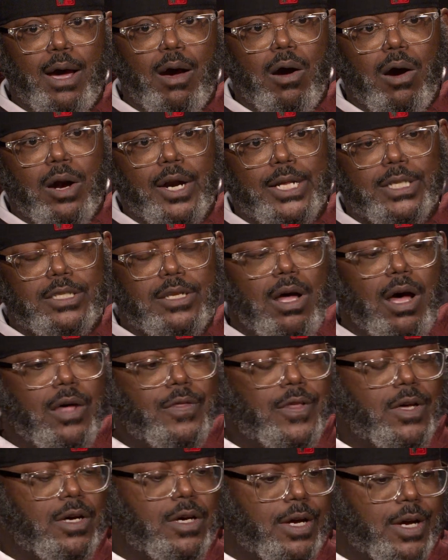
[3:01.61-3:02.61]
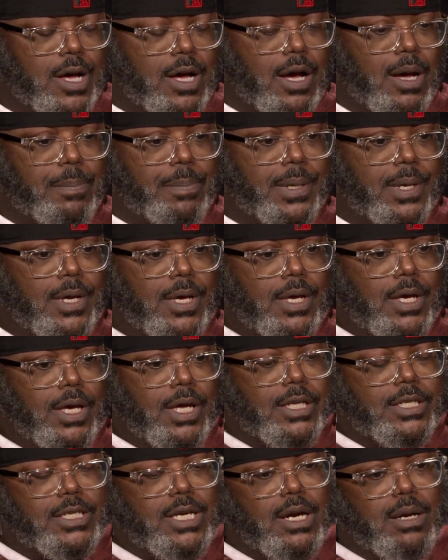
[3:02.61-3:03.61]
heart. It's called the hookup.
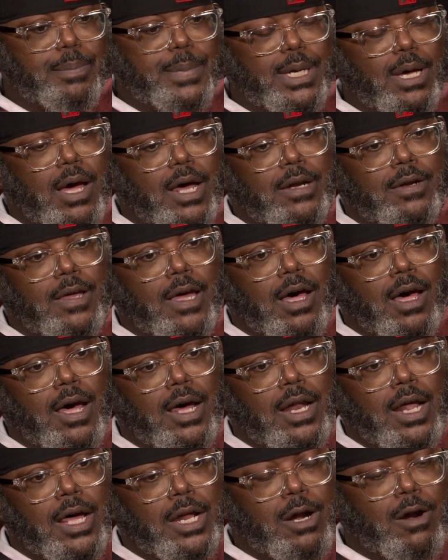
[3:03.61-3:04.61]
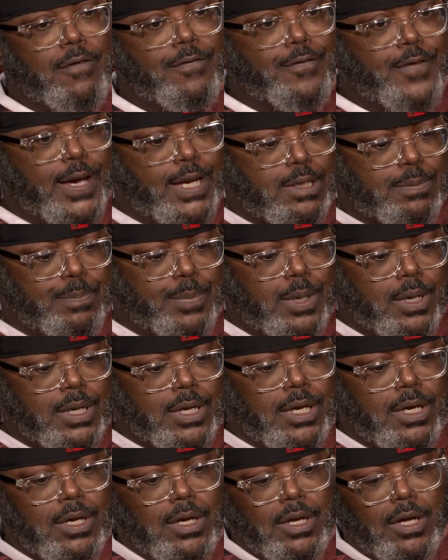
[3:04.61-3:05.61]
It's going to be on uh, on our Facebook
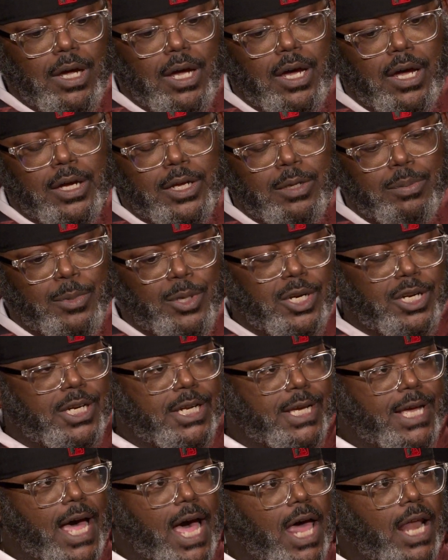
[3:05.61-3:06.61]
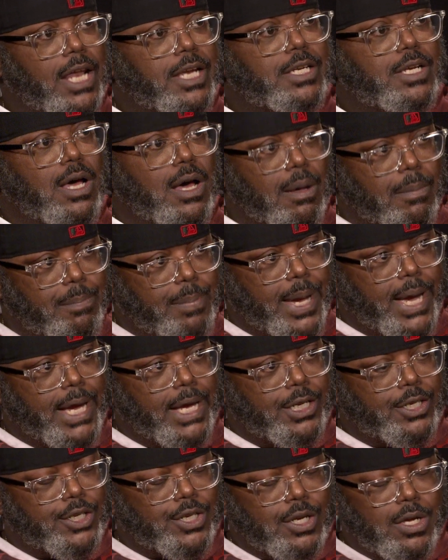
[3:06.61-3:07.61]
uh, community college hub
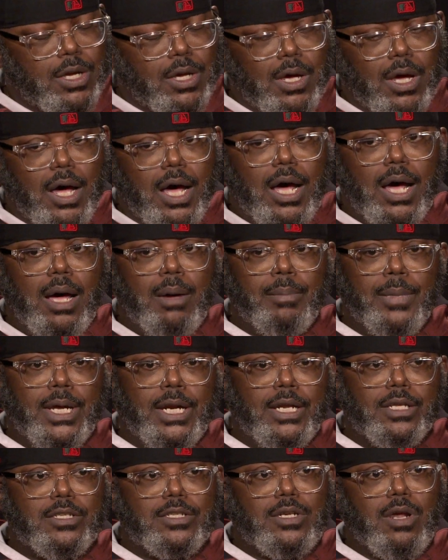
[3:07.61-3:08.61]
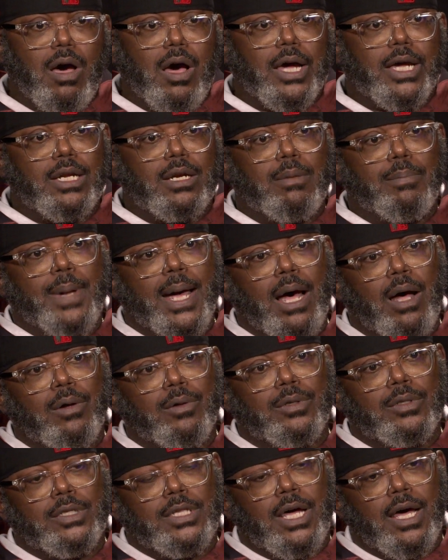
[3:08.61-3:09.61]
page, um, and it's talking
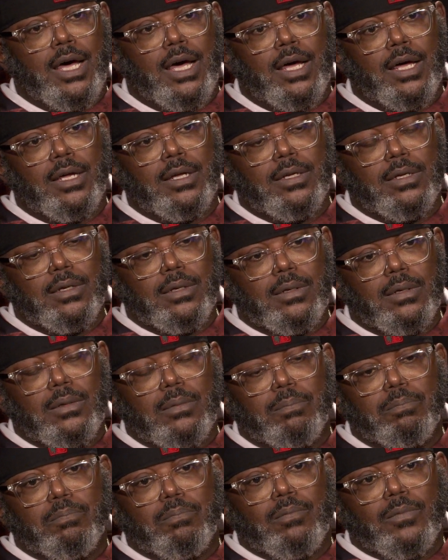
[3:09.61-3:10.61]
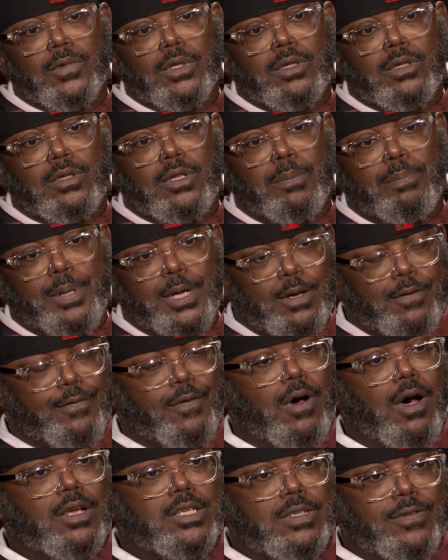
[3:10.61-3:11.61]
about the the
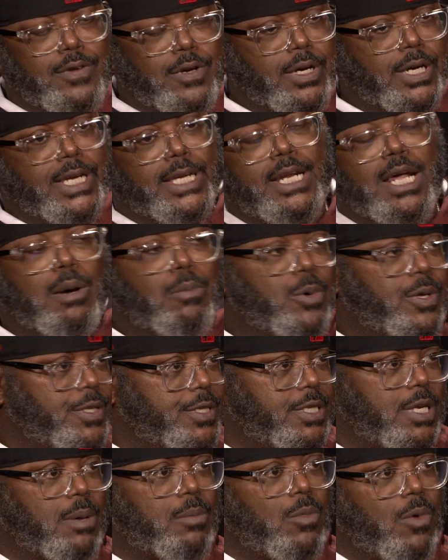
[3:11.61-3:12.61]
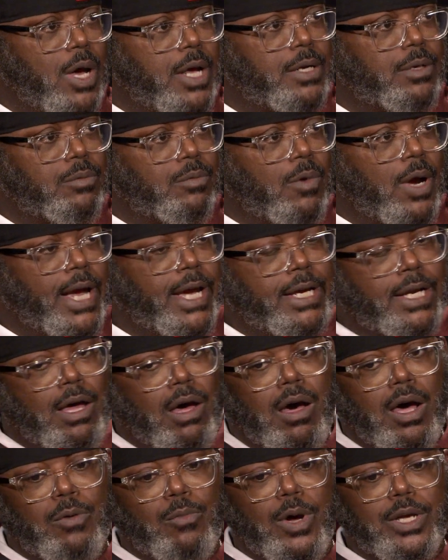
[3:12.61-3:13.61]
pitfalls of hooking up with someone, right?
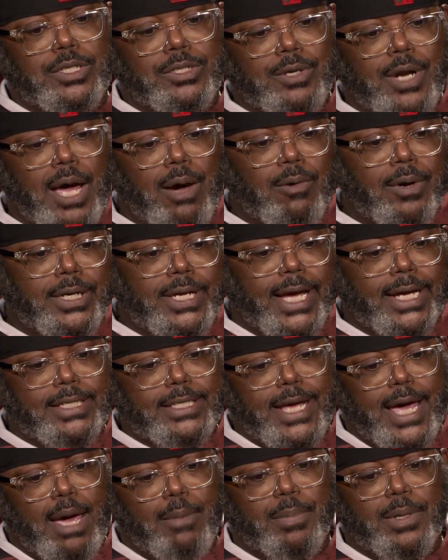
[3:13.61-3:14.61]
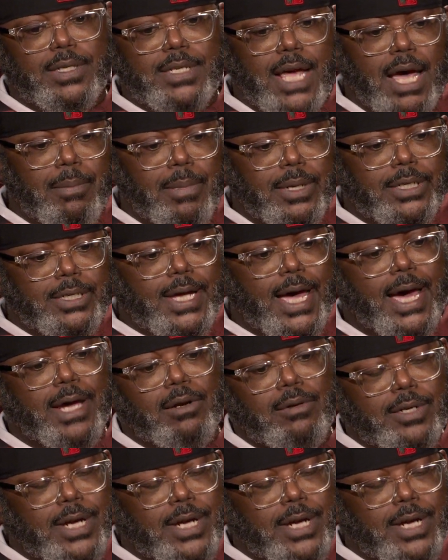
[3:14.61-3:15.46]
On Western Iowa Tech's campus, I'm a Title